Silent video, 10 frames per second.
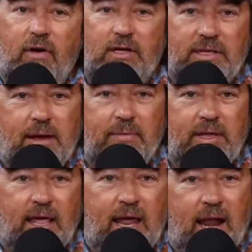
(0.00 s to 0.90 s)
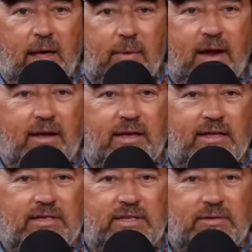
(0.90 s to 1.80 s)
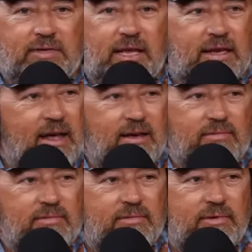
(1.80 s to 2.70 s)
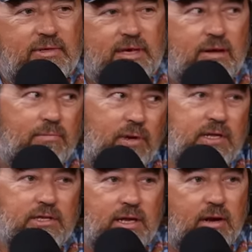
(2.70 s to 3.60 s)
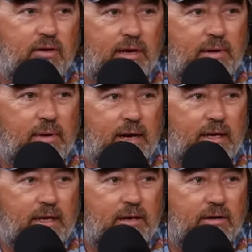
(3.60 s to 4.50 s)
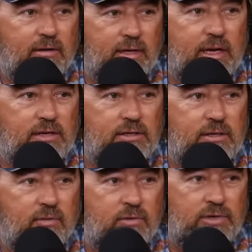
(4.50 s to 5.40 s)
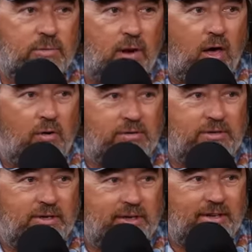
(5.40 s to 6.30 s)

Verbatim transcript: of her accepting that like Mary did, she was like, "No, tell please tell her to get back in here in the kitchen where she belongs."